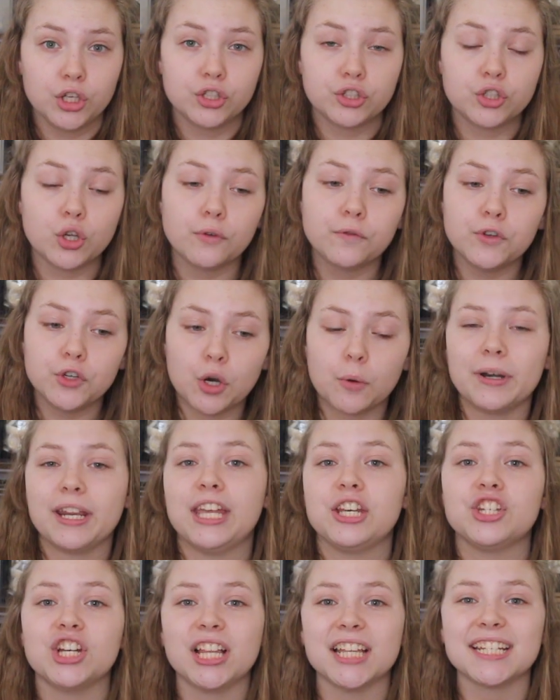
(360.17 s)
So if you don't want
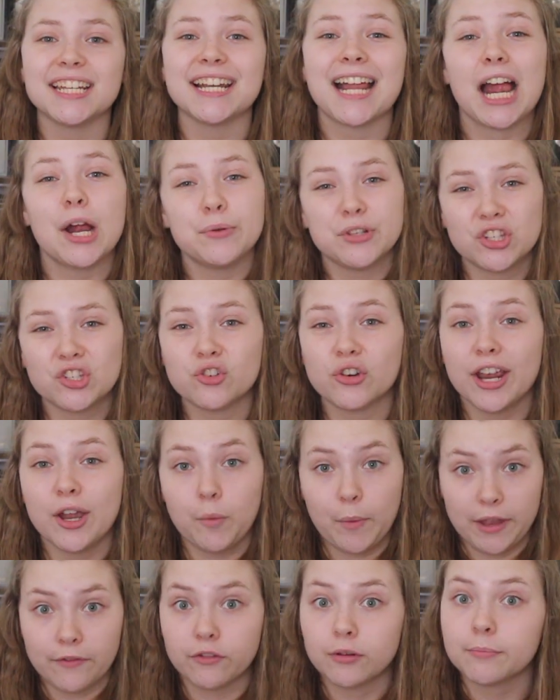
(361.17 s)
to eat gelatin, I would stray
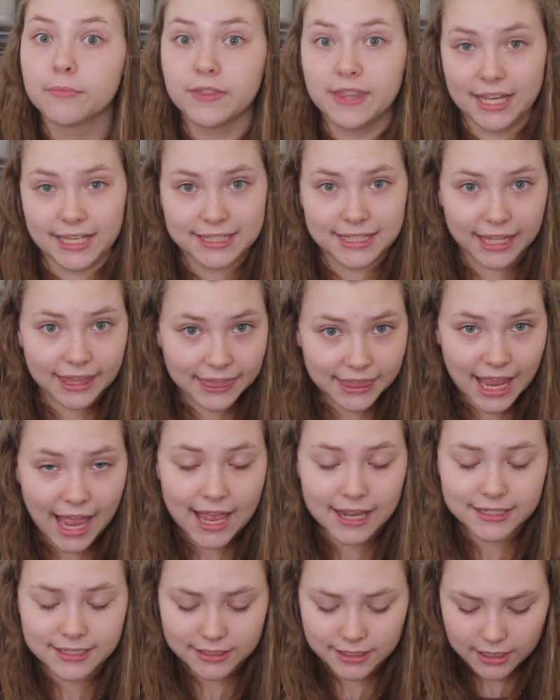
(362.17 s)
away from things like
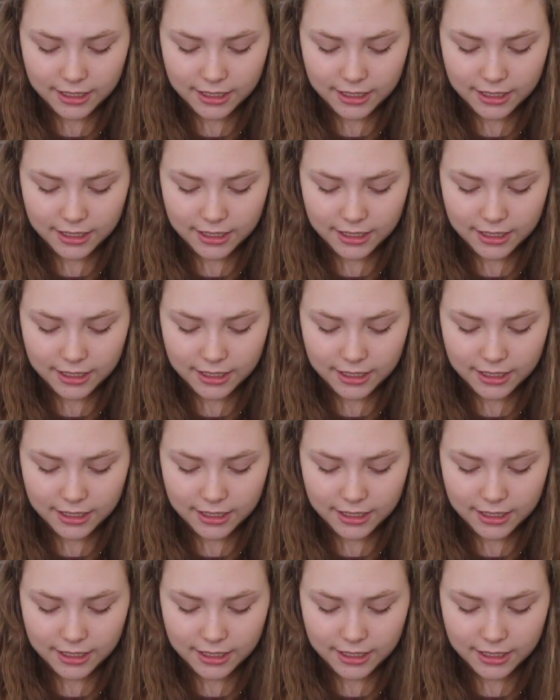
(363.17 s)
that.